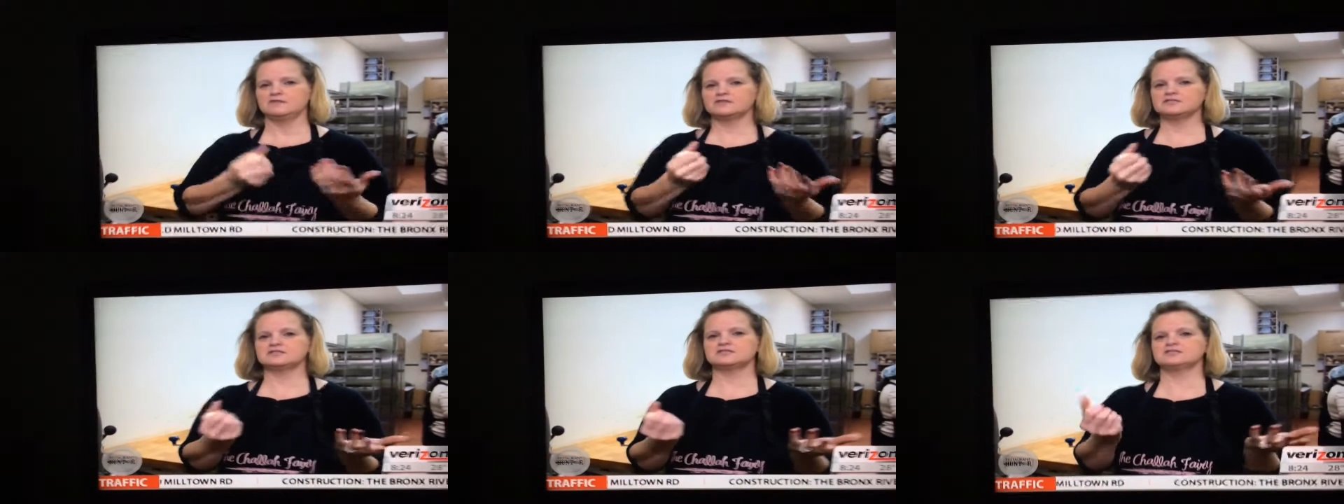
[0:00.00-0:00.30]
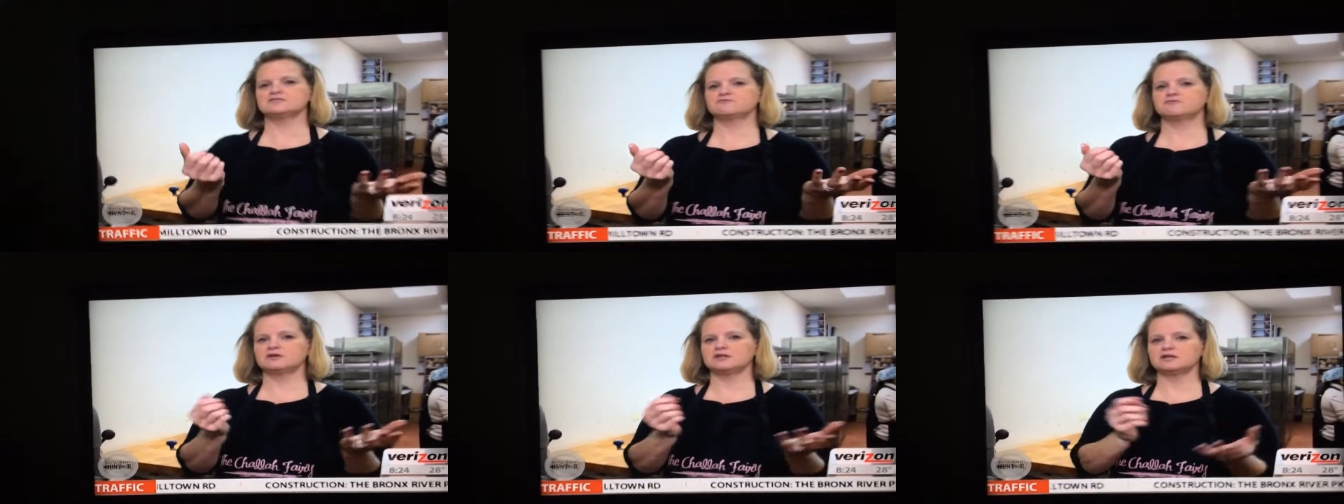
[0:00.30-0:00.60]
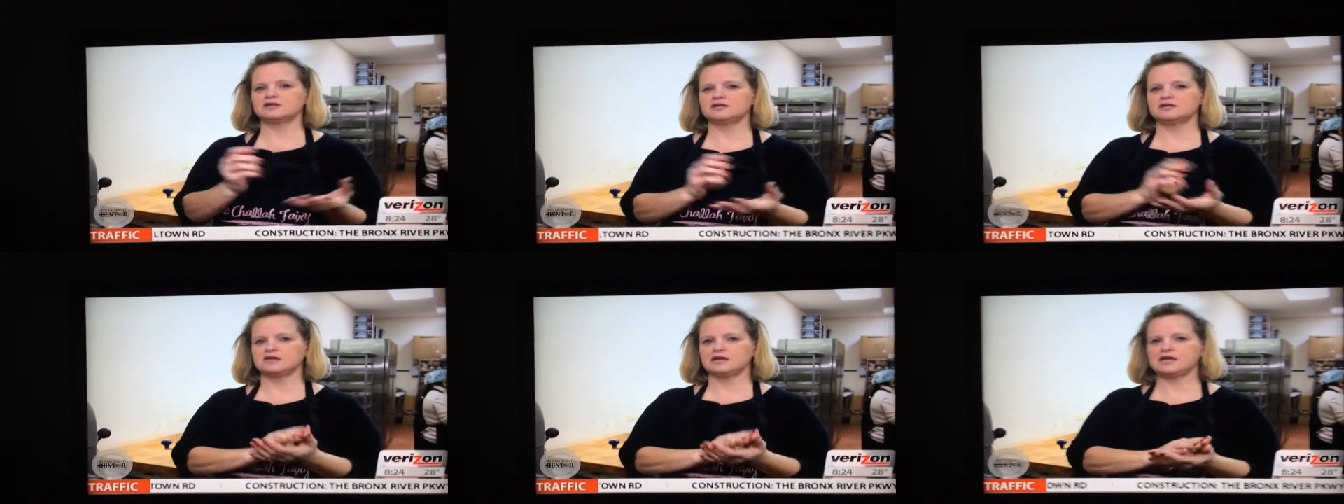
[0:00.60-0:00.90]
this is
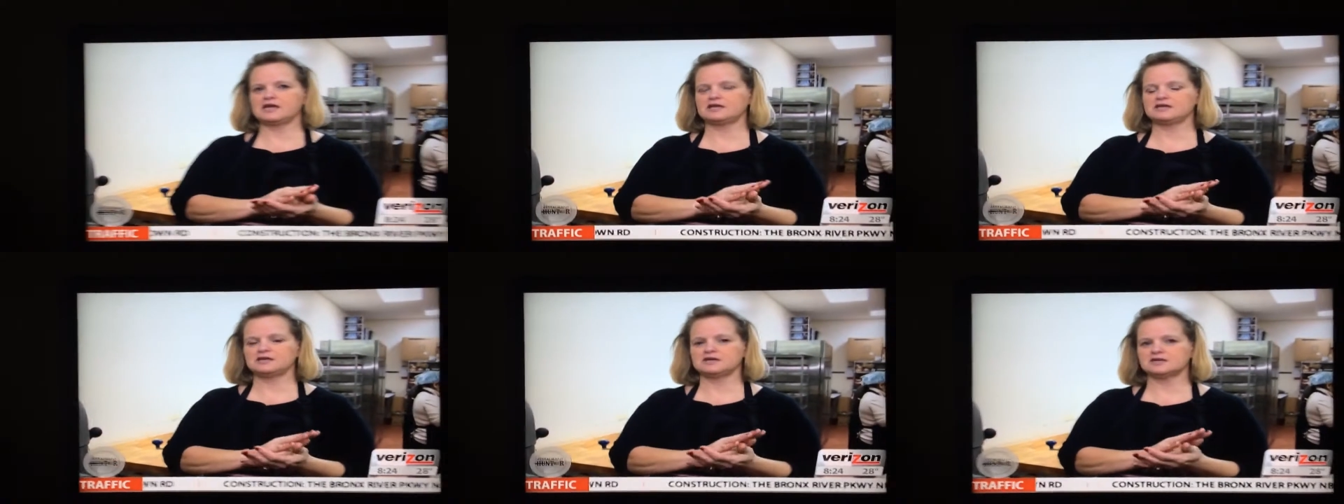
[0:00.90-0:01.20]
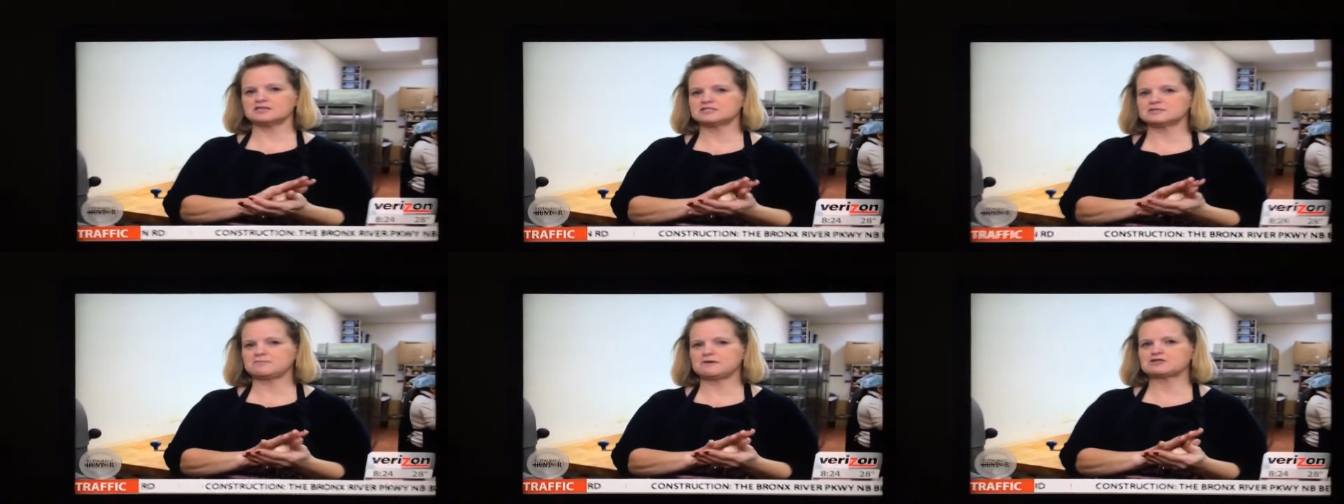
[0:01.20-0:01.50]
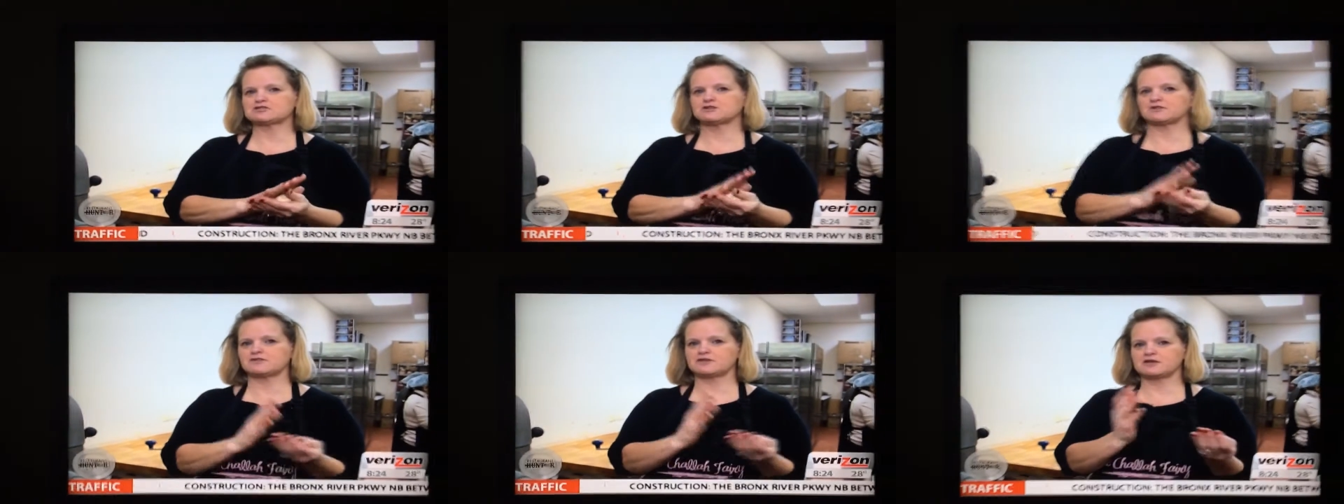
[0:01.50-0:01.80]
really a
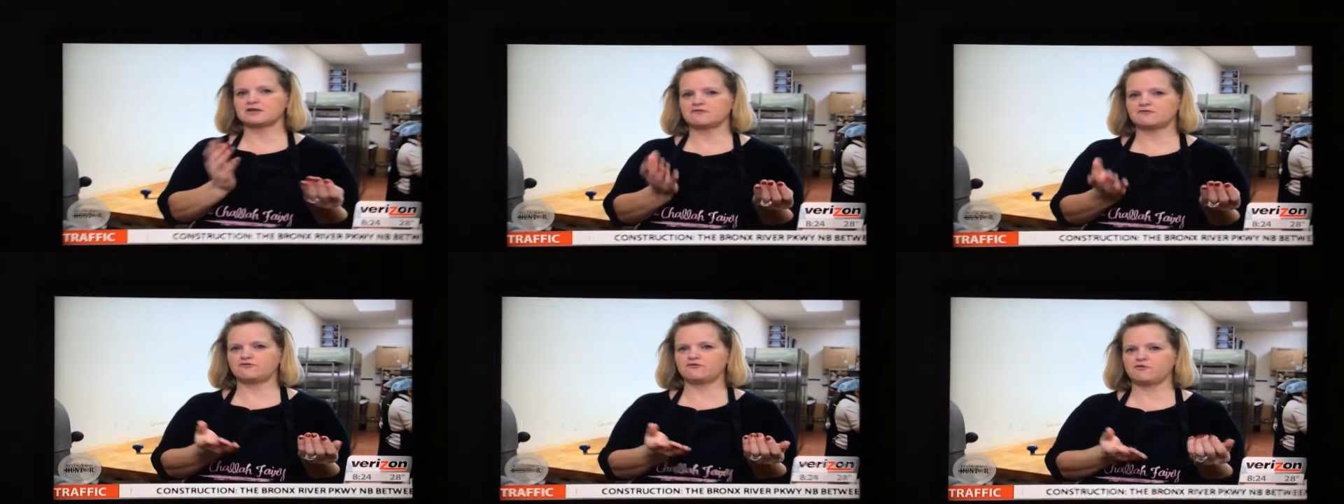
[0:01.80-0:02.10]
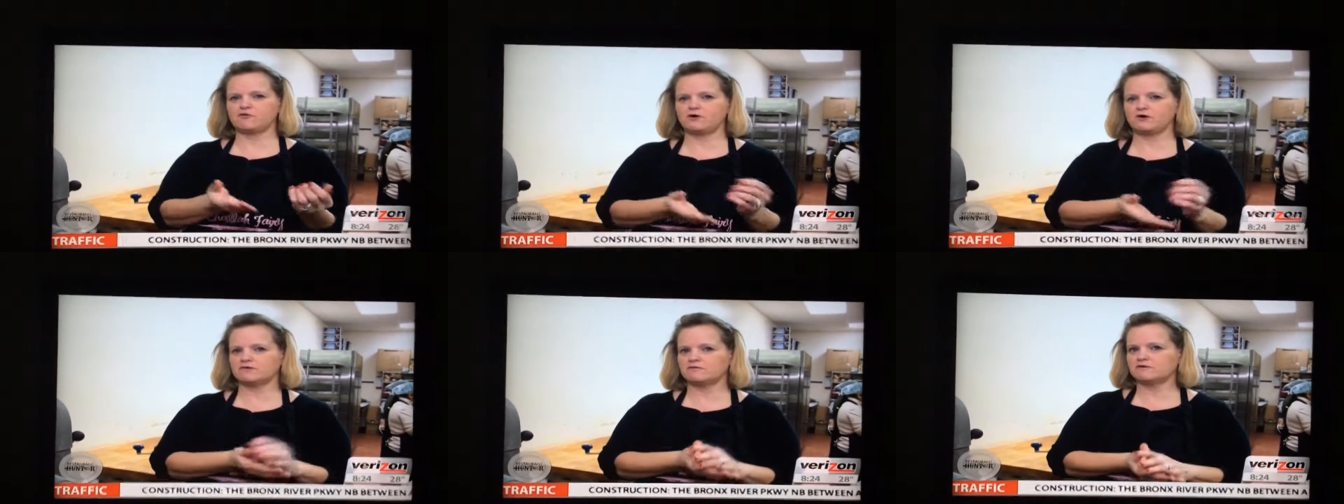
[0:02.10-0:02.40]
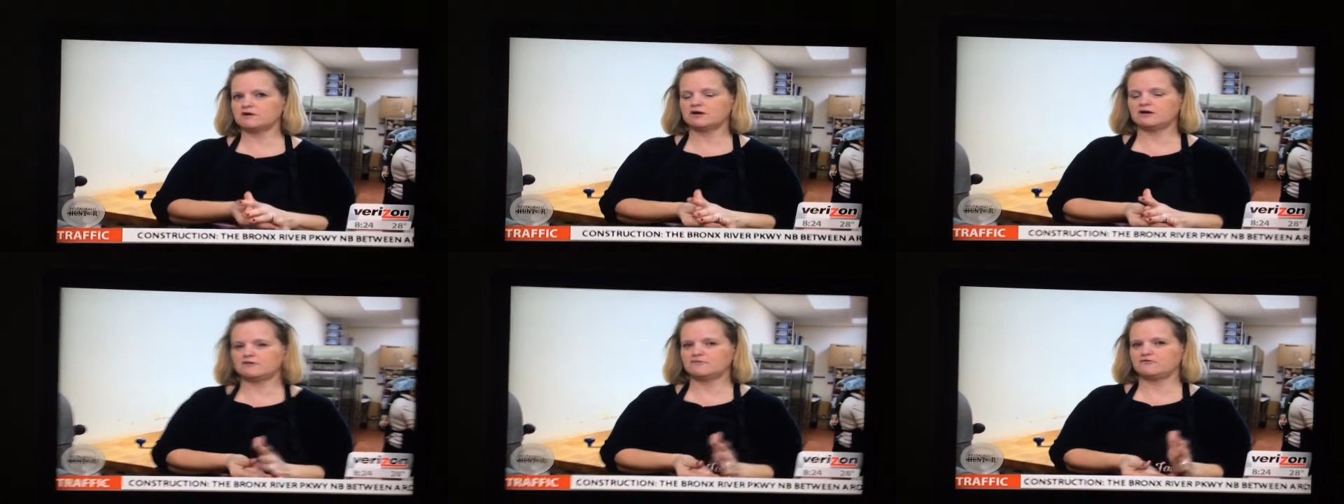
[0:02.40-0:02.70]
special thing for